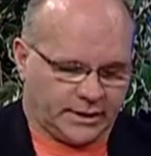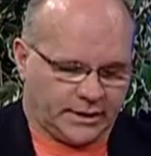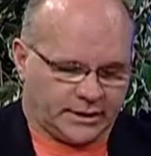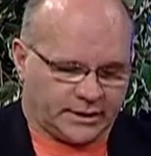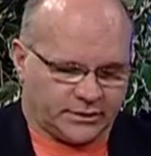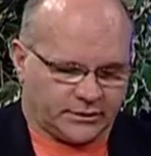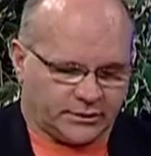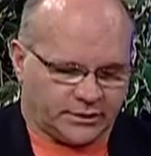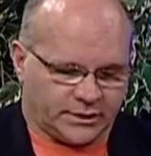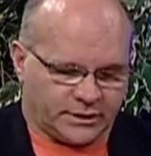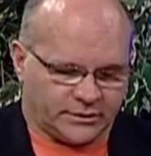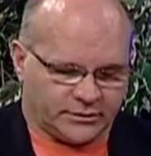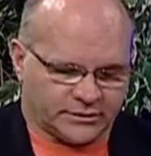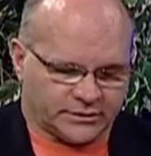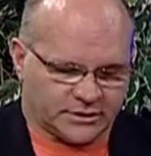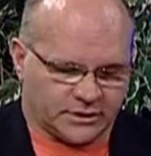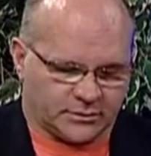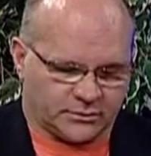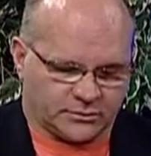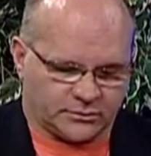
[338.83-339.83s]

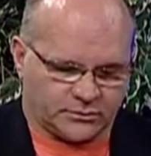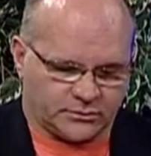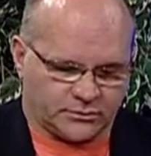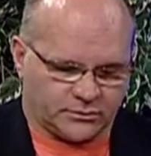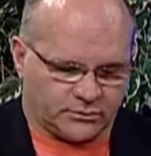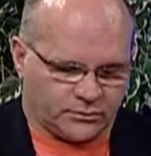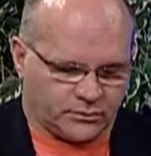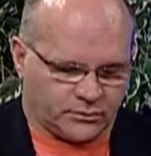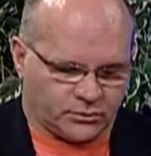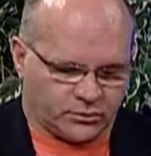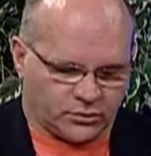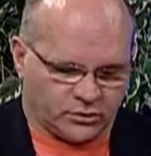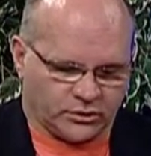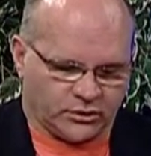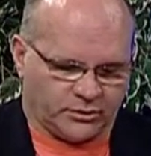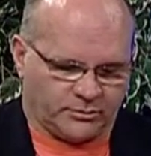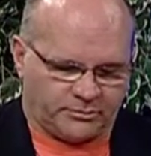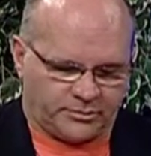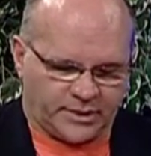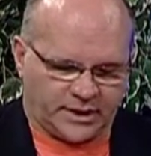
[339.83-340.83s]
Here's a
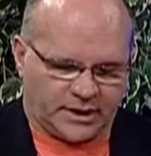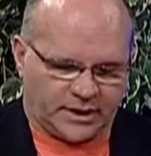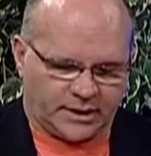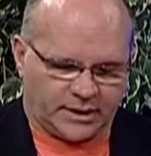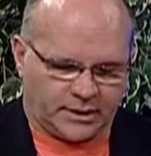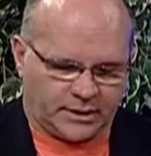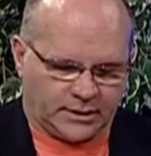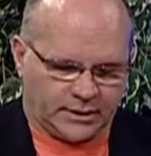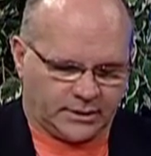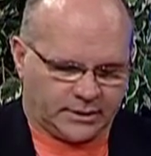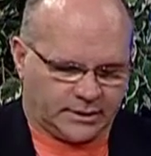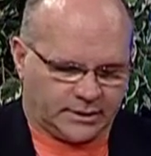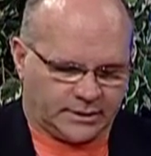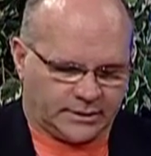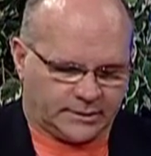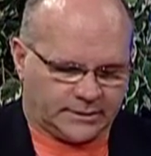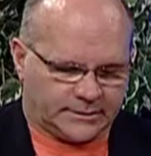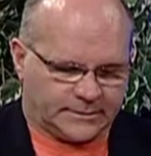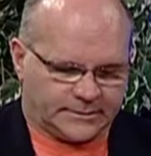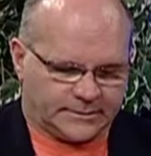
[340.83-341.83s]
real big
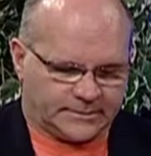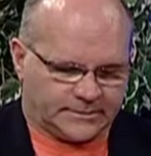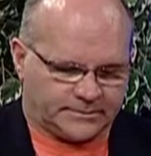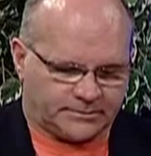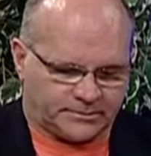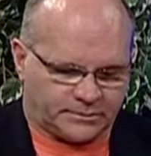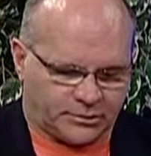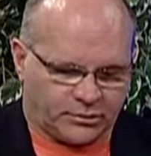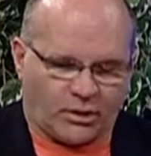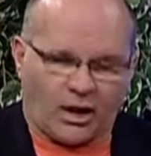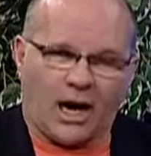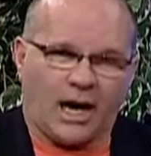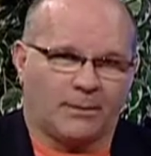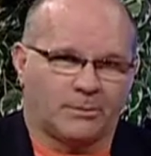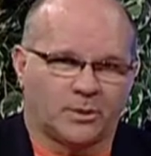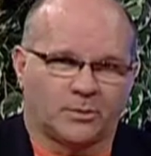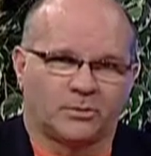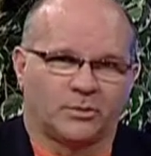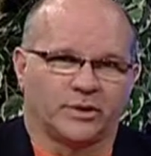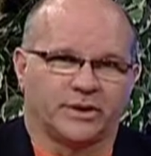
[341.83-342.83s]

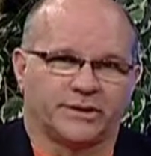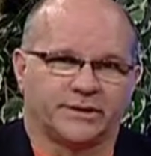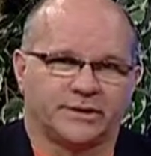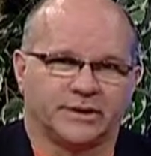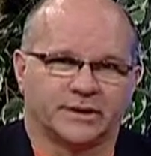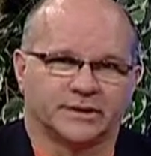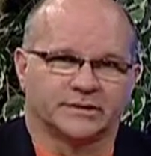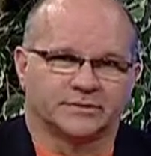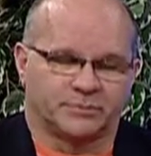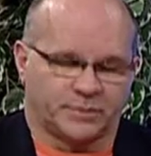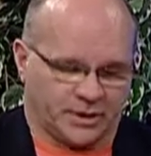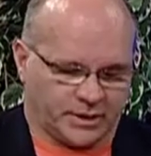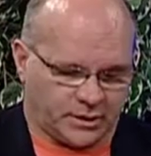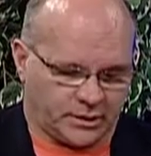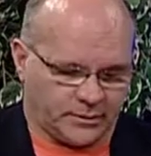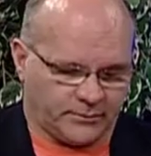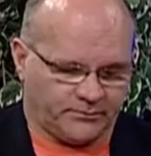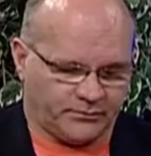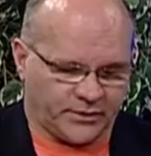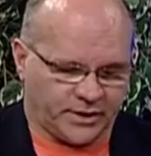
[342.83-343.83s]
problem with this
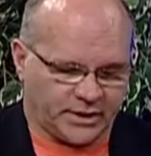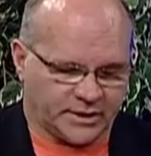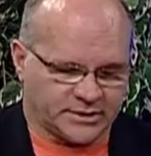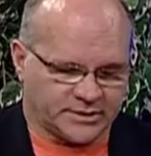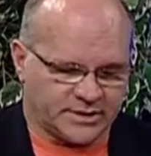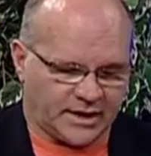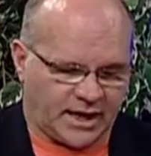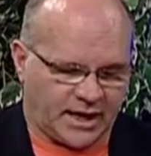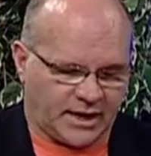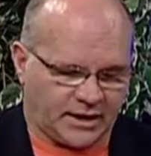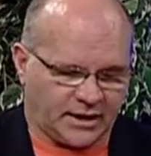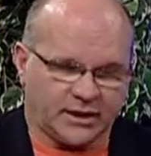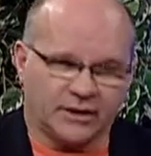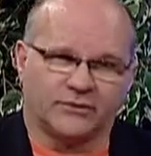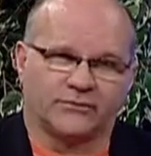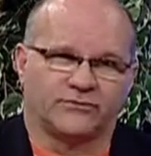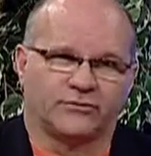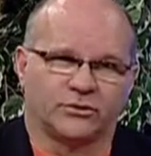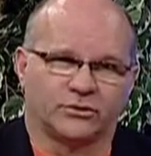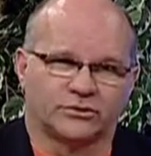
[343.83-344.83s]
bill, is that
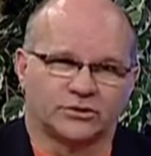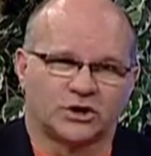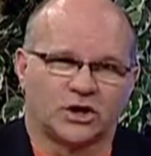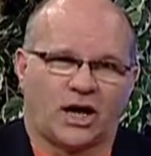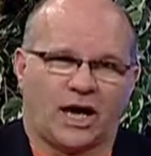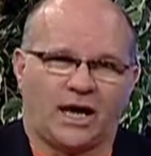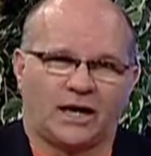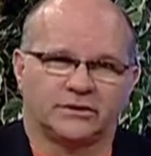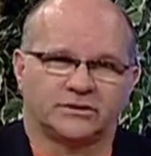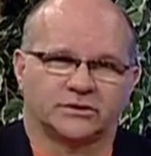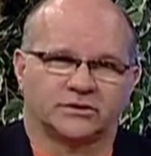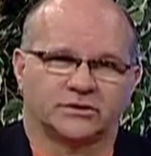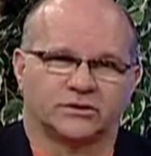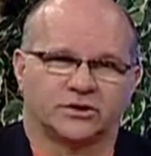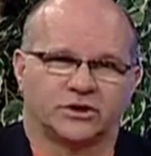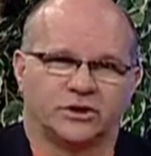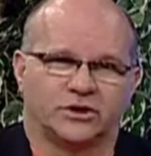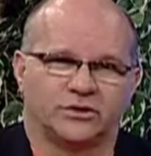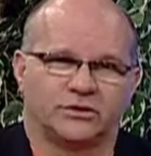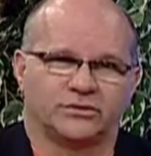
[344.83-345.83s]
if your child is
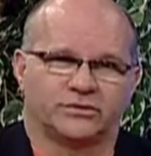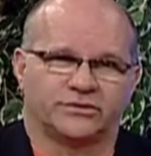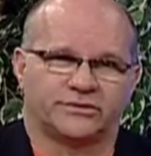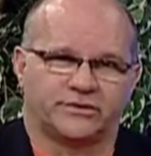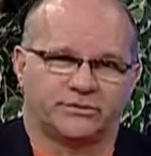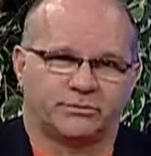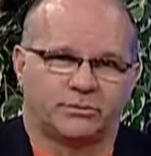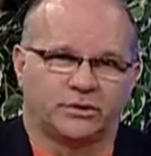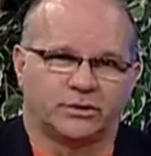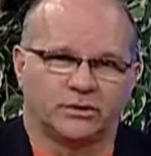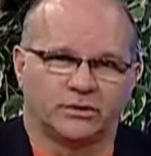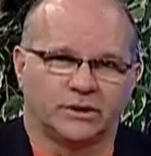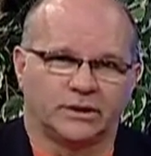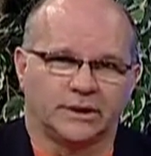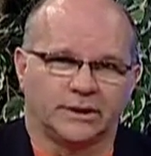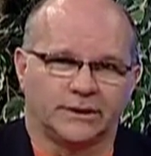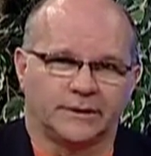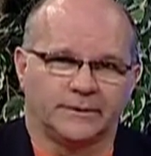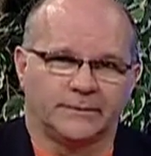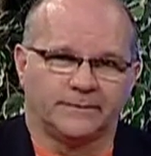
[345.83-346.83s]
accused of
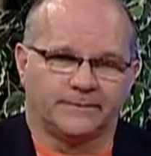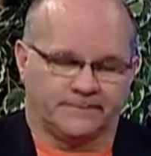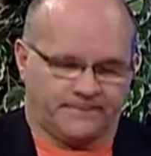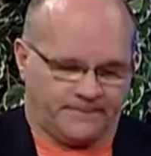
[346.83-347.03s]
bullying,